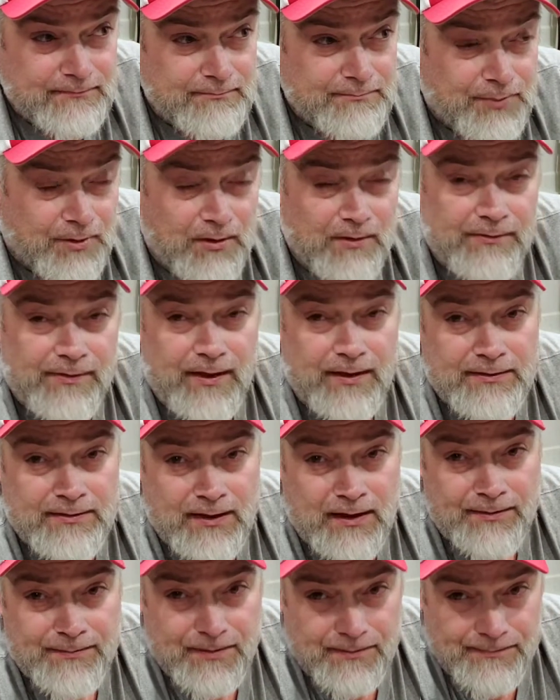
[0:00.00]
Part of that
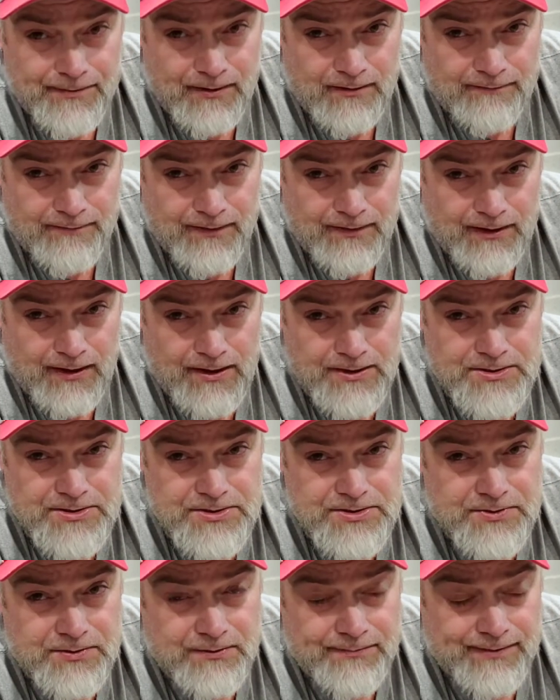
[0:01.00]
time I'll be on vacation,
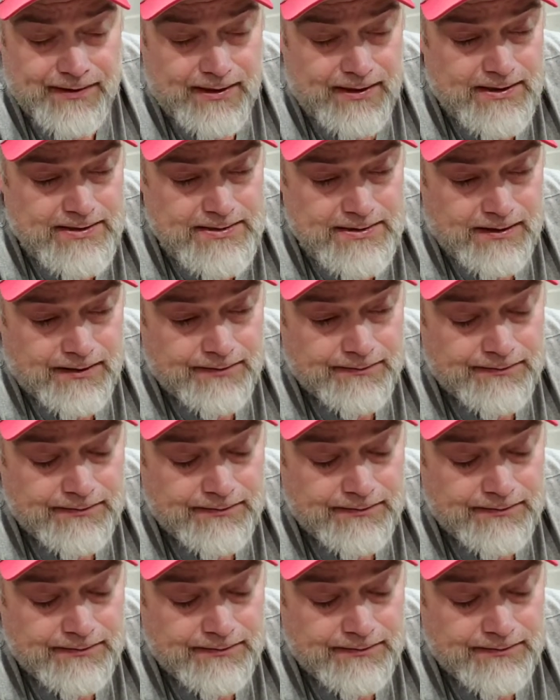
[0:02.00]
so it'll be easy.